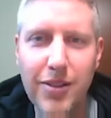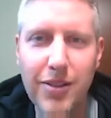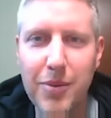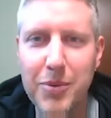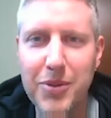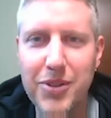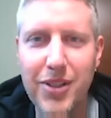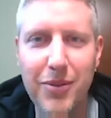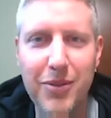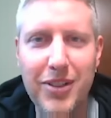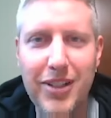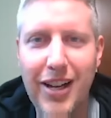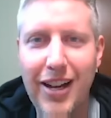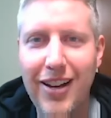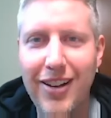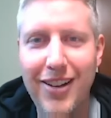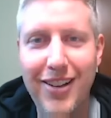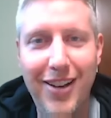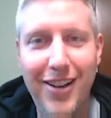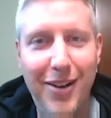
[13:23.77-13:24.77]
I mean,
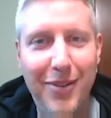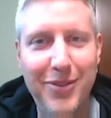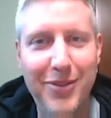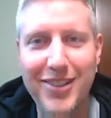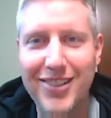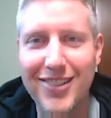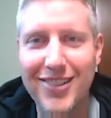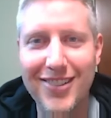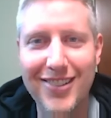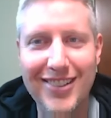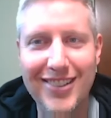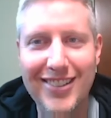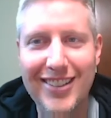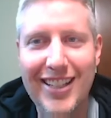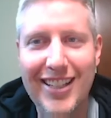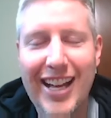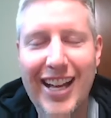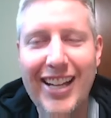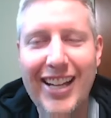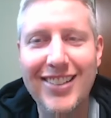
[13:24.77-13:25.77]
7.5 is a
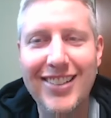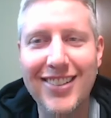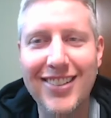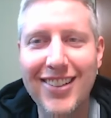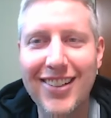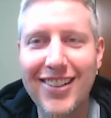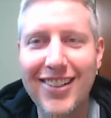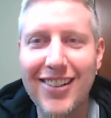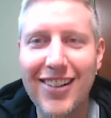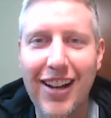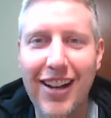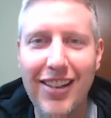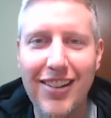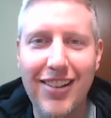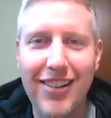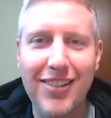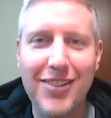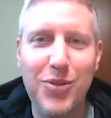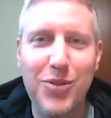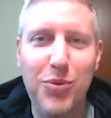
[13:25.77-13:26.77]
lot. I
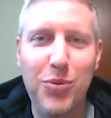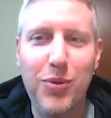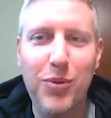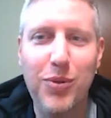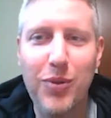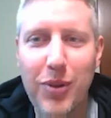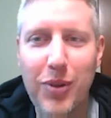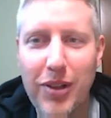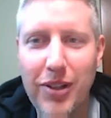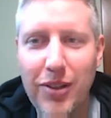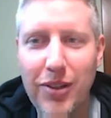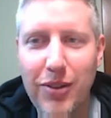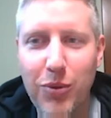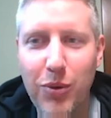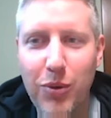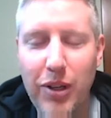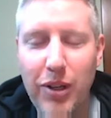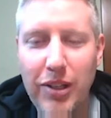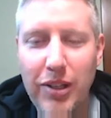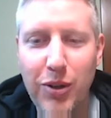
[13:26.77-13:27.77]
guess,
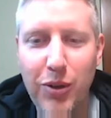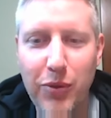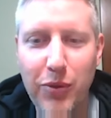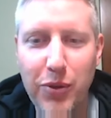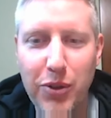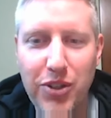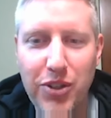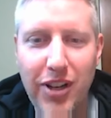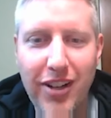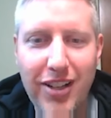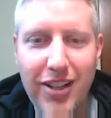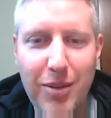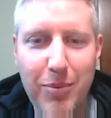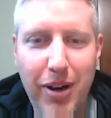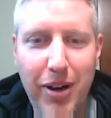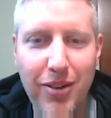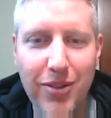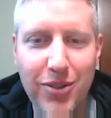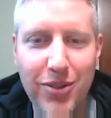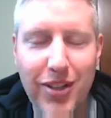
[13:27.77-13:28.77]
you know, if you're talking
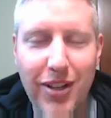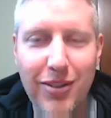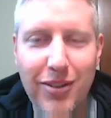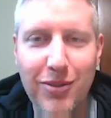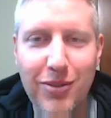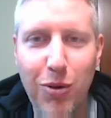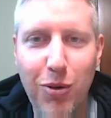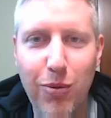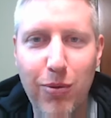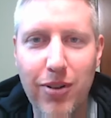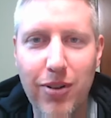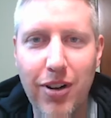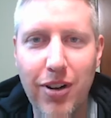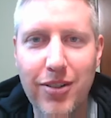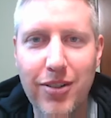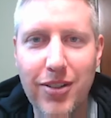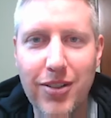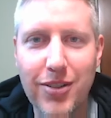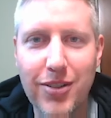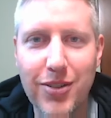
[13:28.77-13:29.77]
about setting
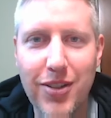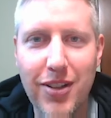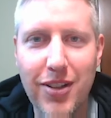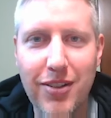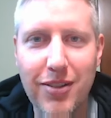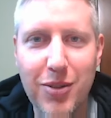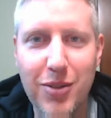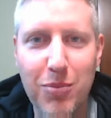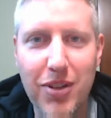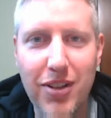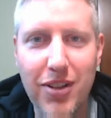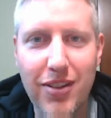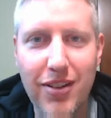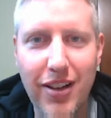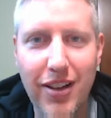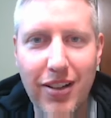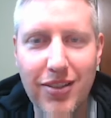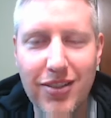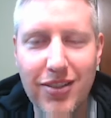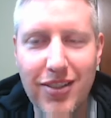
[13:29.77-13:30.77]
over-unders, then to me the
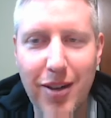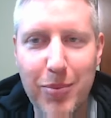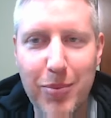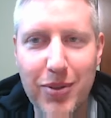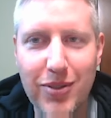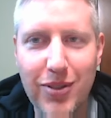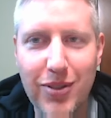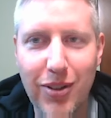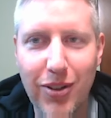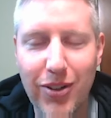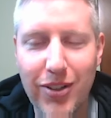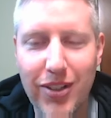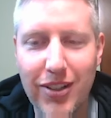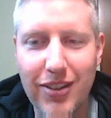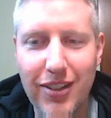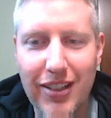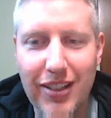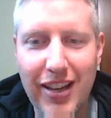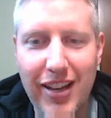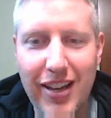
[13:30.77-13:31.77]
next step is to look at
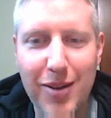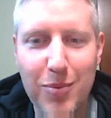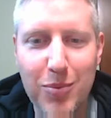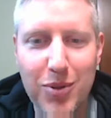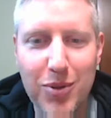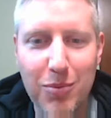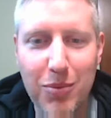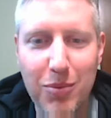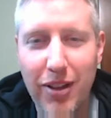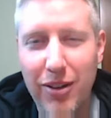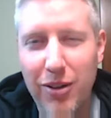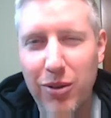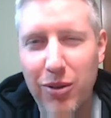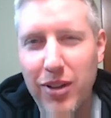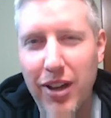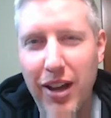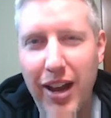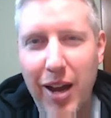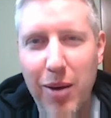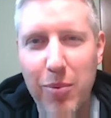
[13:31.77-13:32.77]
the games and be like,
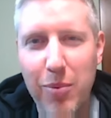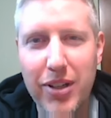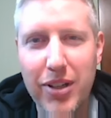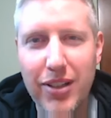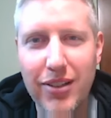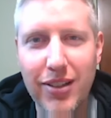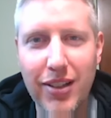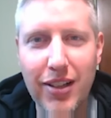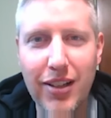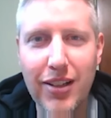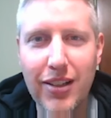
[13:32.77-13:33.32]
okay, how many